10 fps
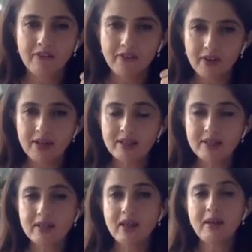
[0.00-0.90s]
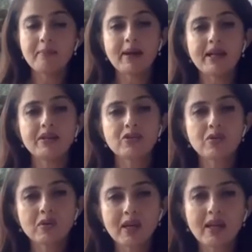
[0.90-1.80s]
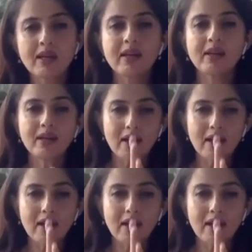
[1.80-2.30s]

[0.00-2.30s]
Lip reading: first by training